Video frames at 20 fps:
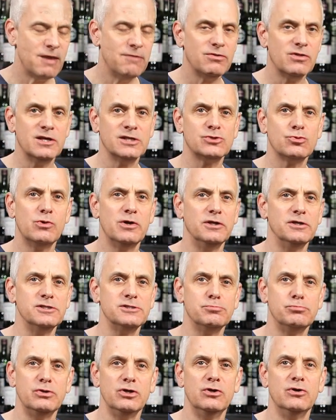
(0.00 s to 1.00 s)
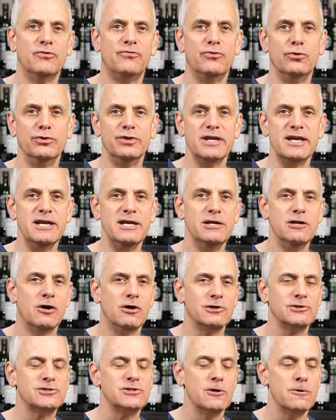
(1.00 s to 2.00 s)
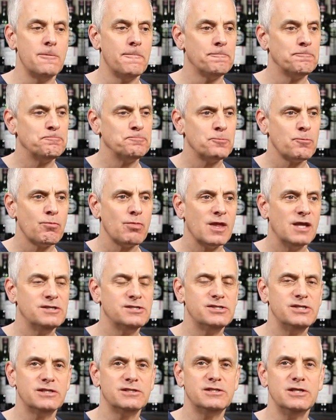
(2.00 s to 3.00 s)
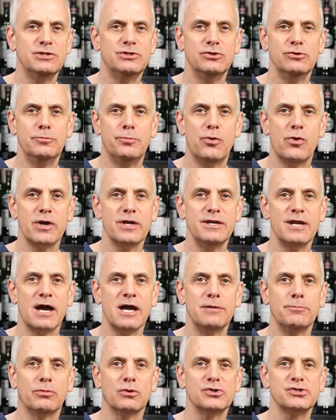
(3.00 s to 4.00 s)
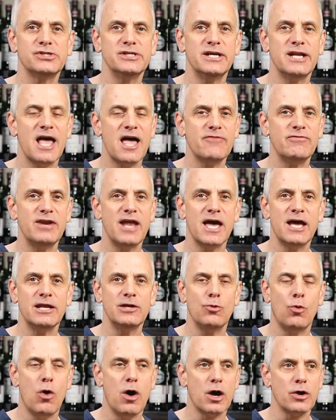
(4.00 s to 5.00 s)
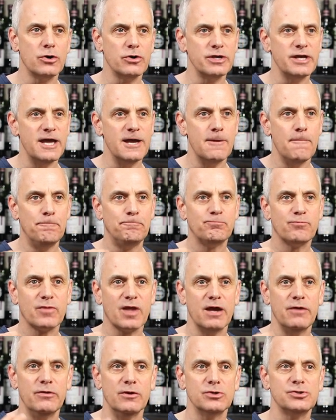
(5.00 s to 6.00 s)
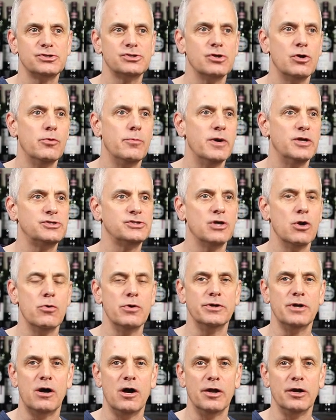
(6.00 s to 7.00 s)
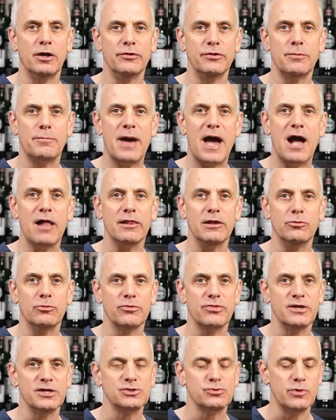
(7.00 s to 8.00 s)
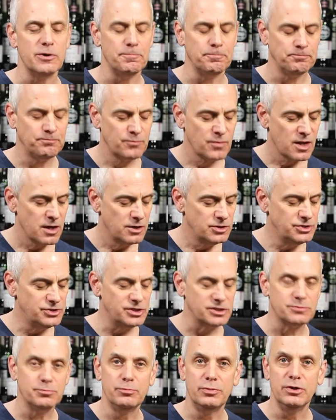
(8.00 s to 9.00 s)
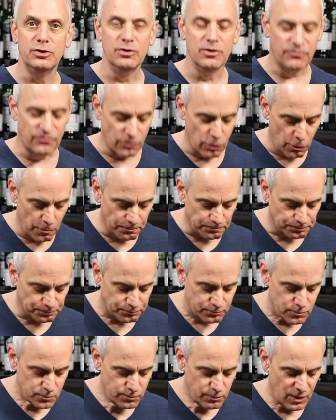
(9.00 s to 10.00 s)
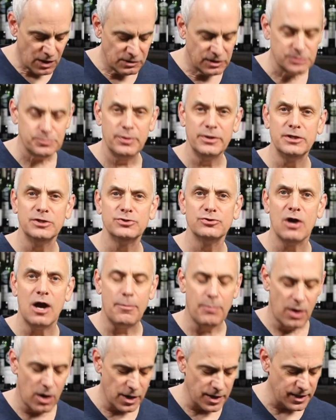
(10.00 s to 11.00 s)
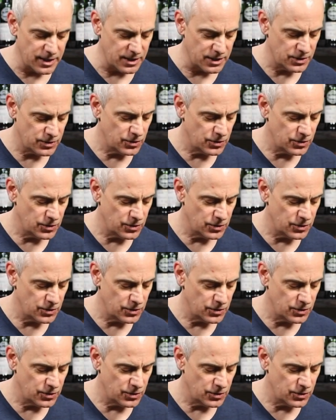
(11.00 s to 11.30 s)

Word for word: This one is beautiful neat also. 62.9%, haven't added water yet, and there's so much going on on the palate with this one. Just beautiful. Let's put a drop on it.